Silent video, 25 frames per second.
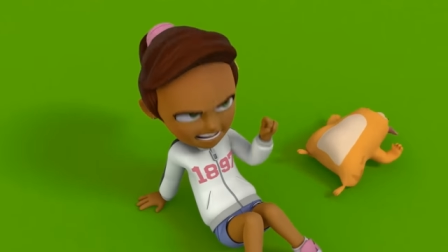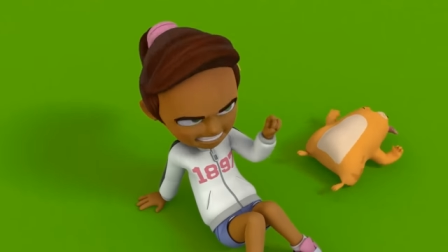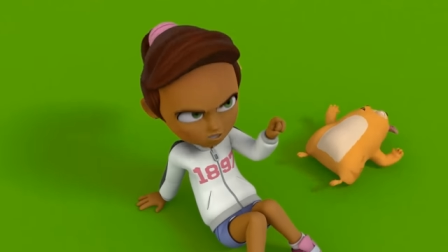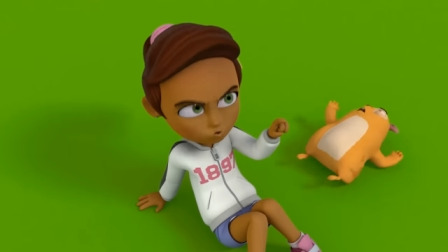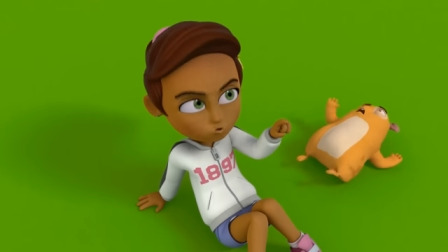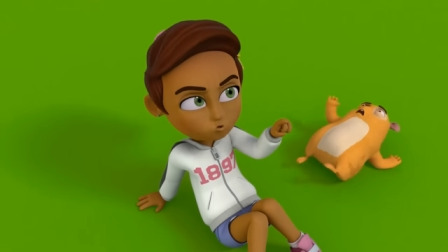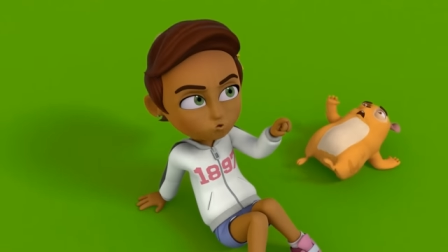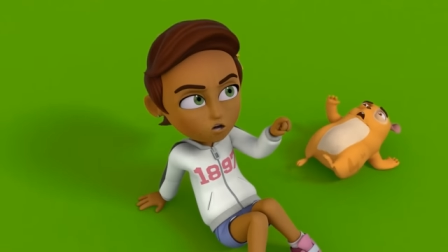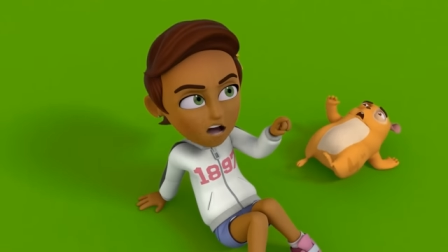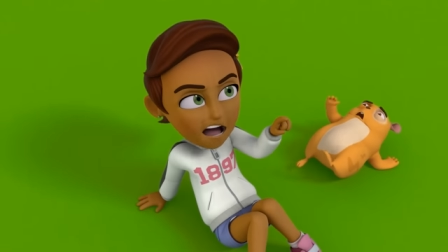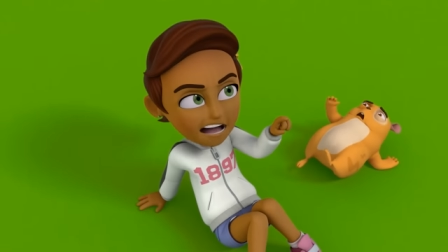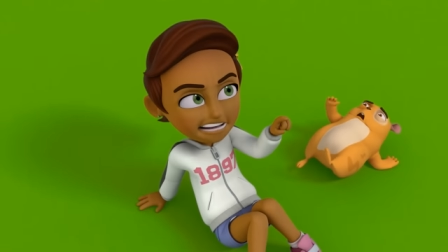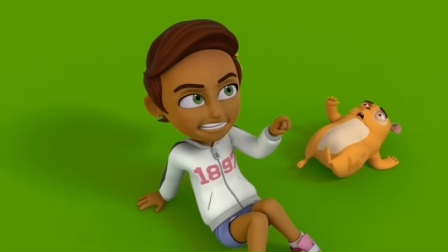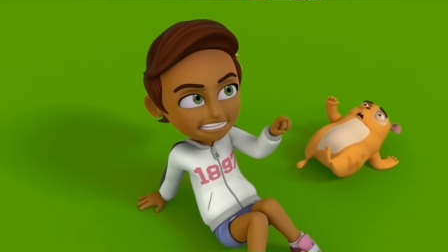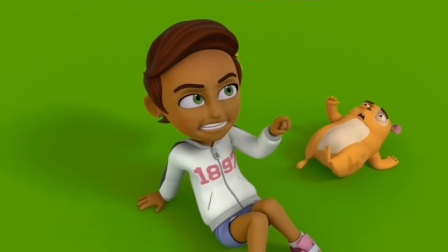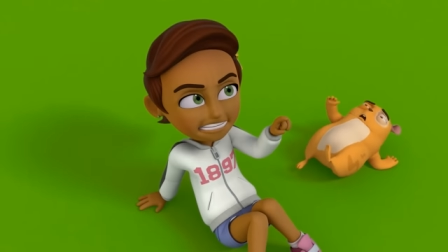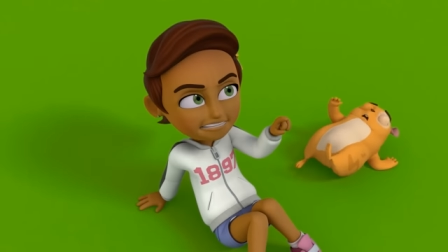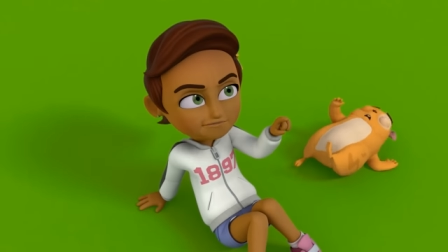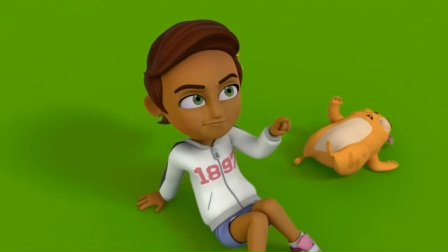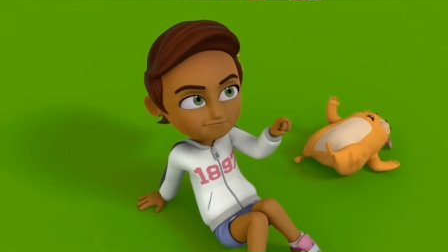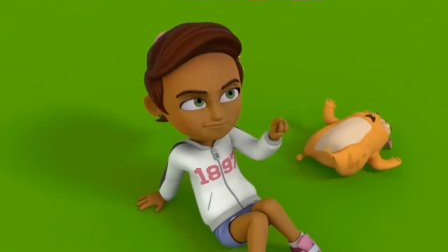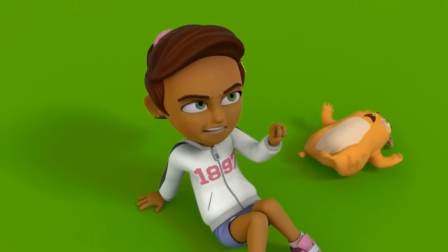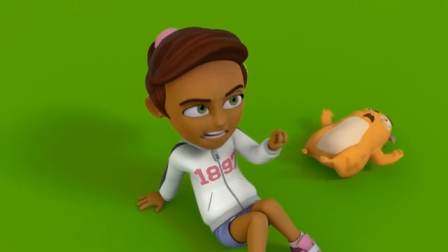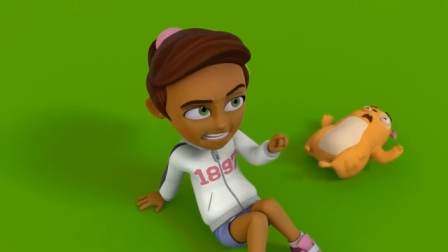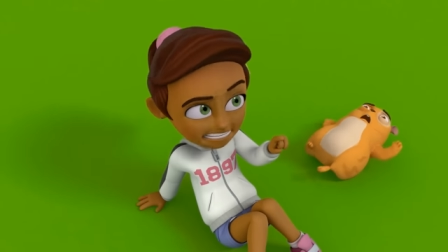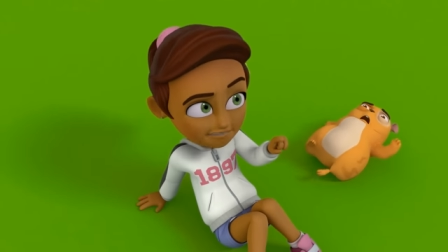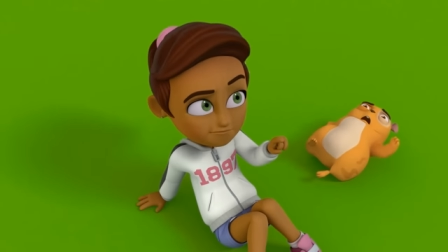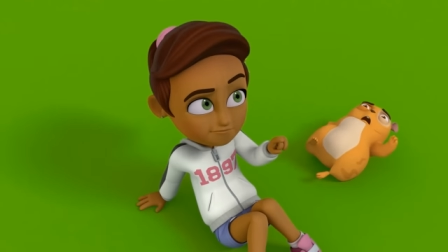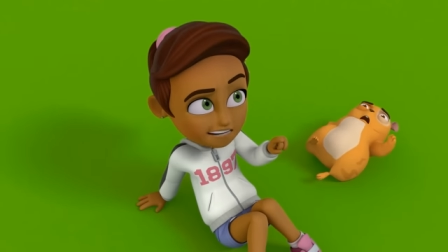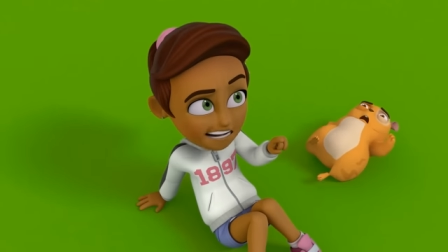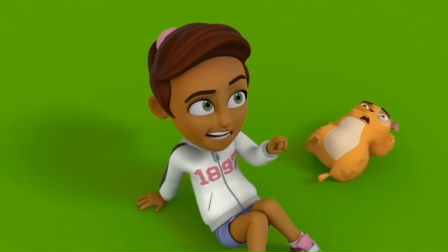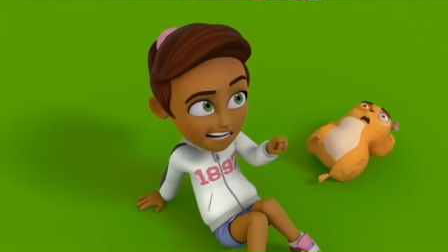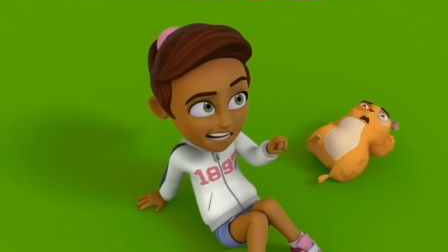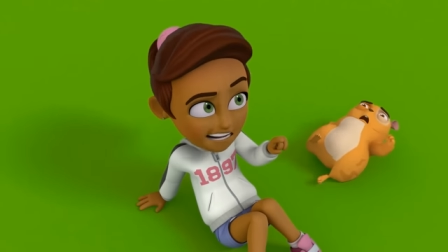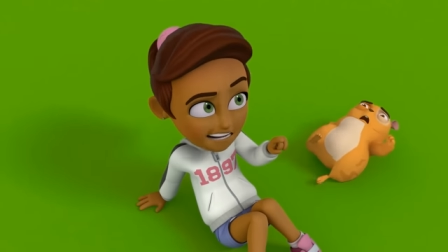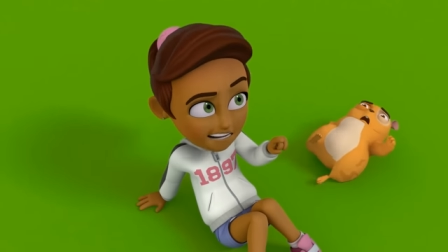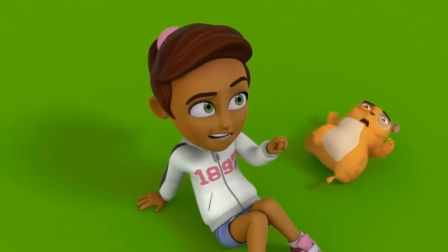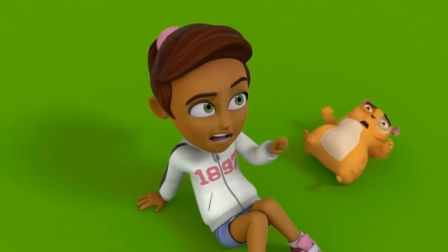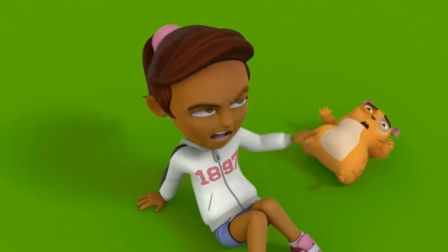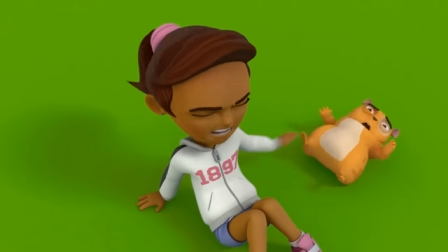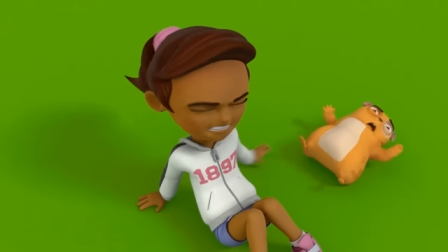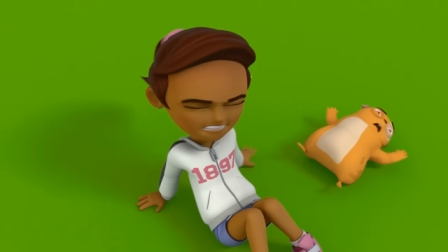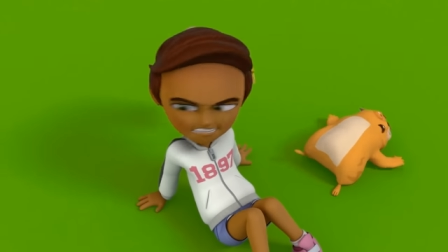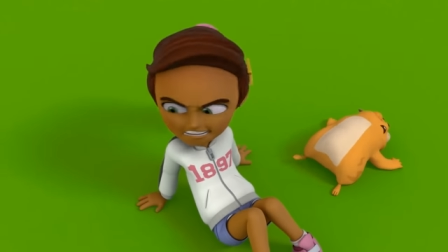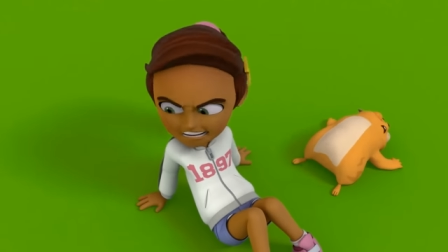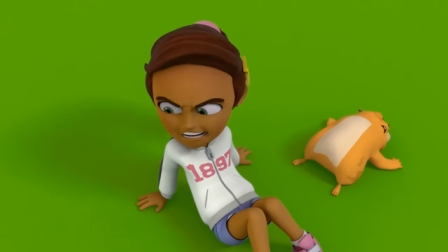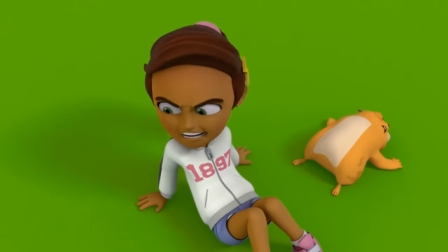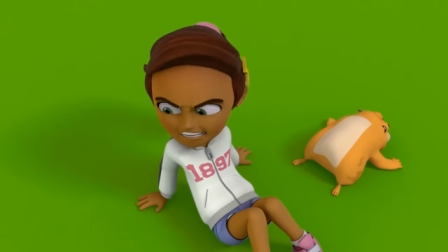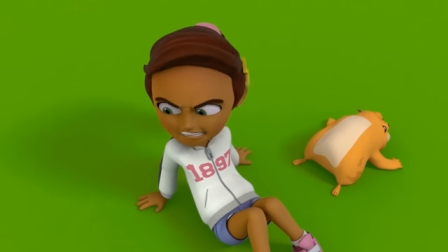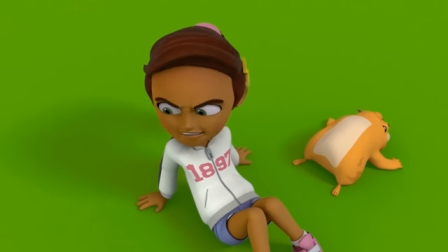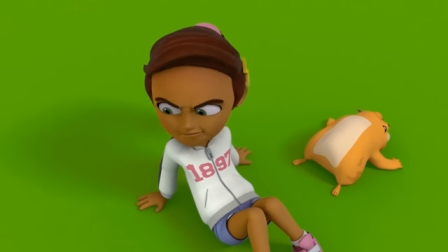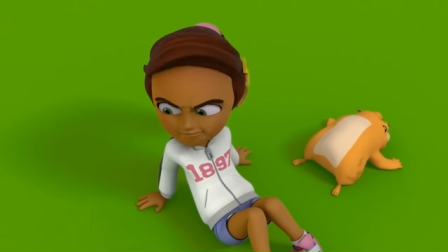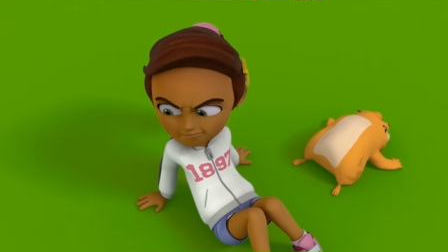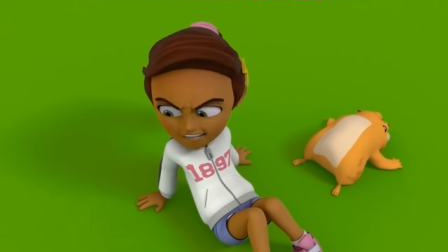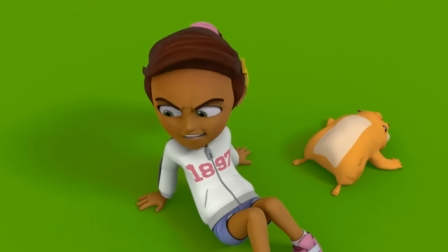and you can't make me. I hate